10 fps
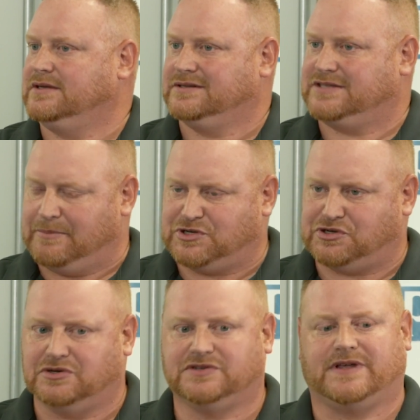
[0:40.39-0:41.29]
uh,
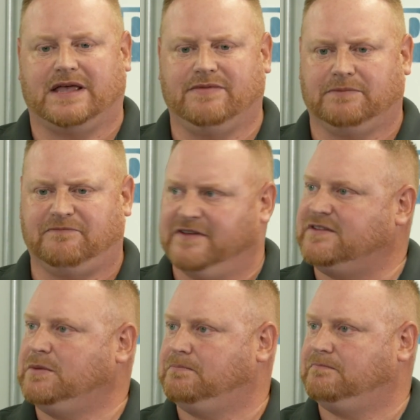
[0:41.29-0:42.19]
temperatures and then
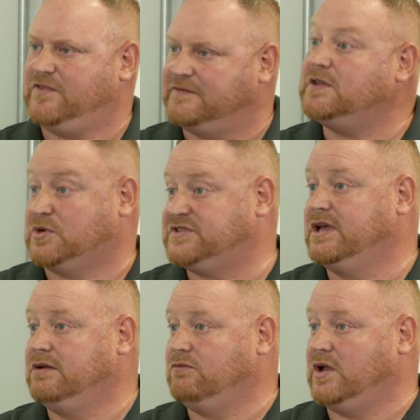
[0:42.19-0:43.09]
50
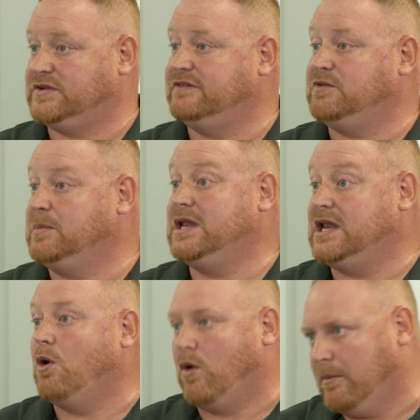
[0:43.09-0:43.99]
50% relative
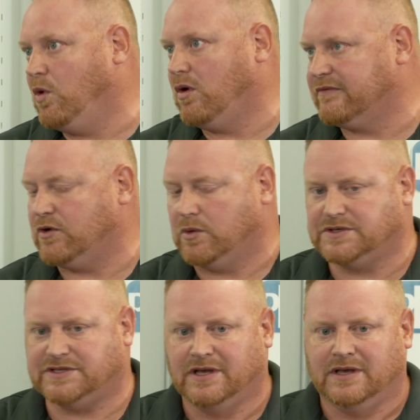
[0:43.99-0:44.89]
humidity or more, of
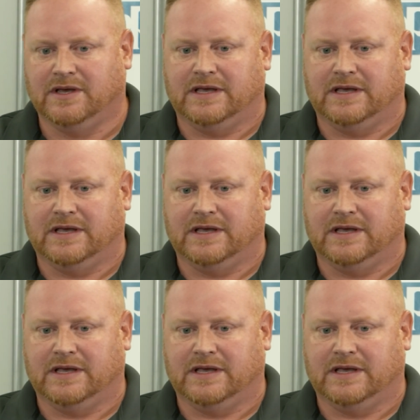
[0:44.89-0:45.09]
course. Okay.